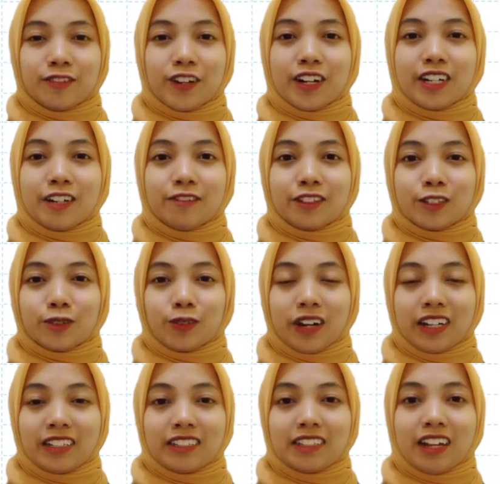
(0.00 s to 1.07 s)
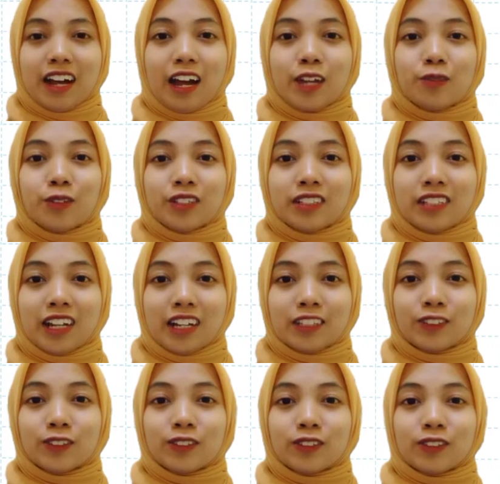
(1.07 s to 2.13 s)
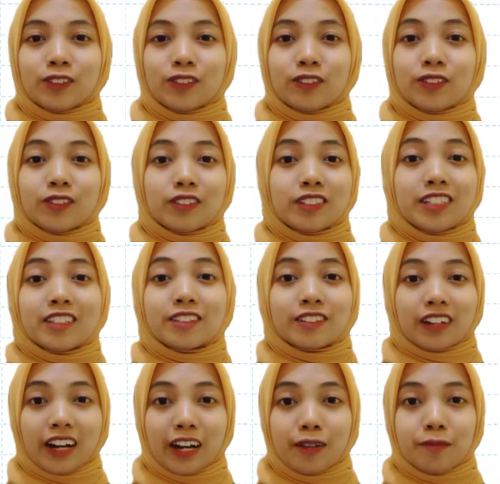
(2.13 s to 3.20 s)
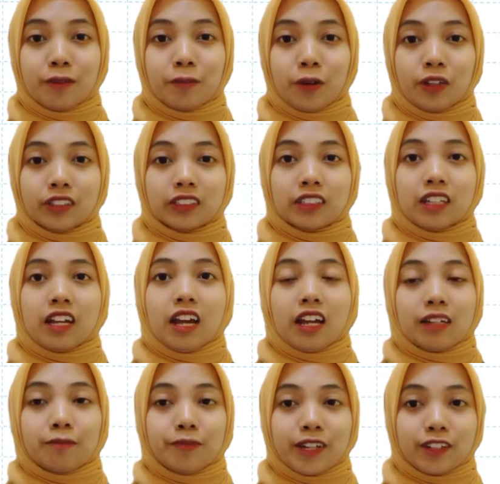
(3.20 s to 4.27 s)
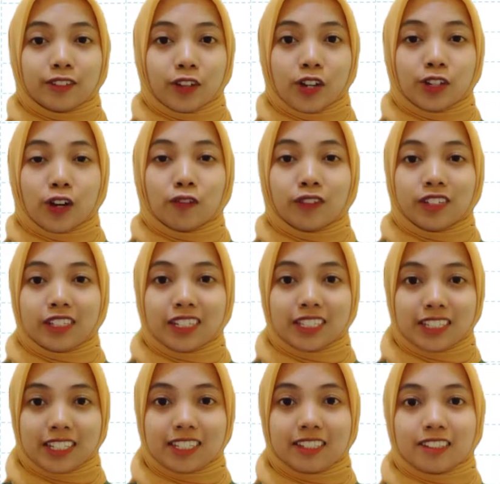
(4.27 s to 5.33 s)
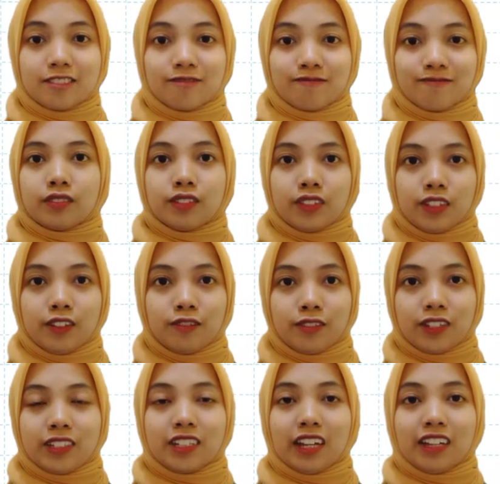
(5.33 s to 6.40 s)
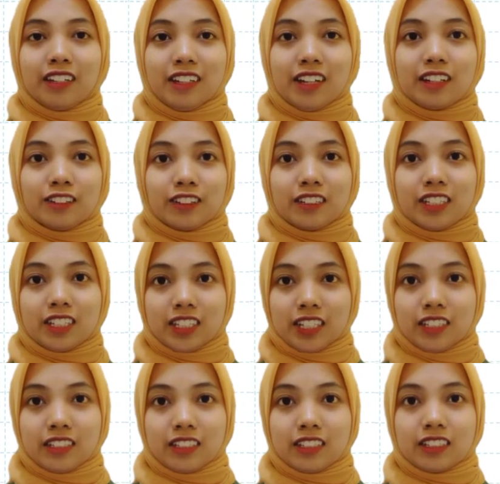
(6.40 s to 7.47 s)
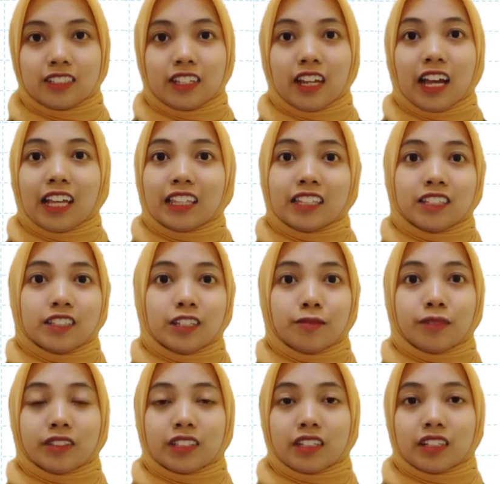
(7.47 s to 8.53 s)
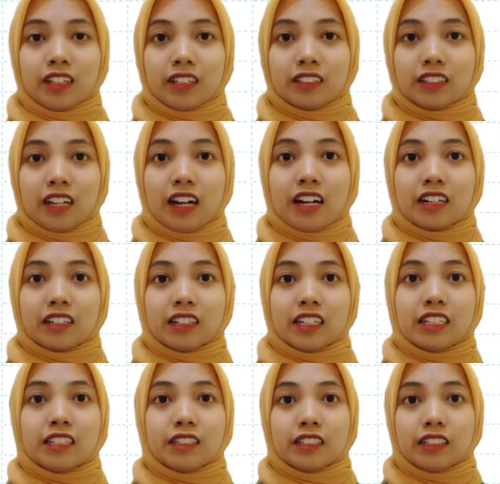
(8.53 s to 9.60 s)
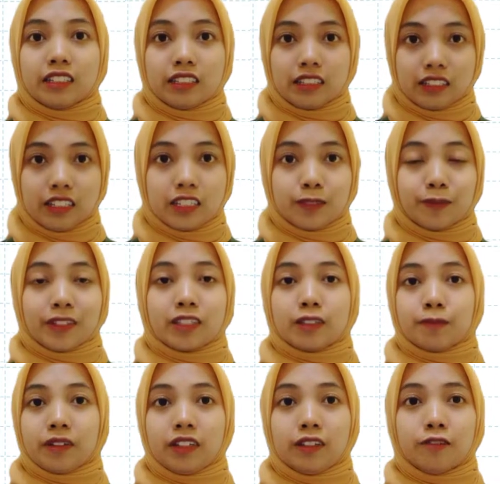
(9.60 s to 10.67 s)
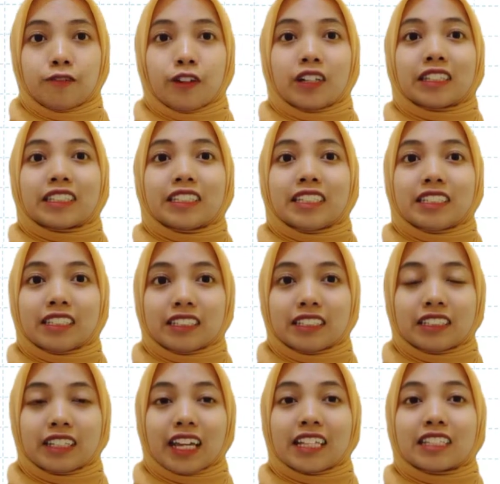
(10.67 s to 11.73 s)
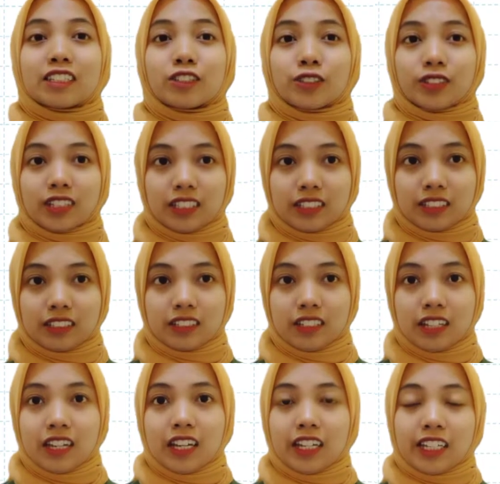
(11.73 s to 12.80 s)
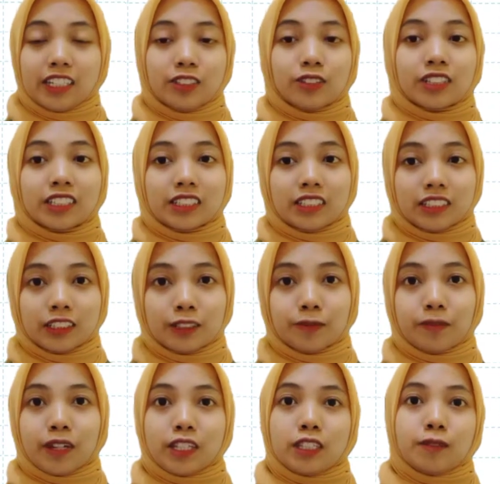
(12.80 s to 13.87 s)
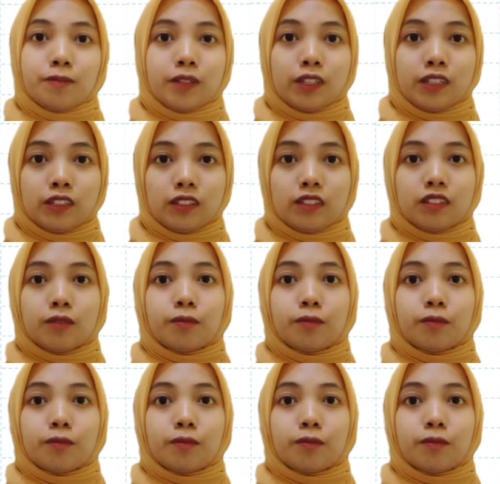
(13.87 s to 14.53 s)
for the first one, I would like to describe about background of the research. For the ideal condition is teaching materials are indispensable for teachers and students. Educators must be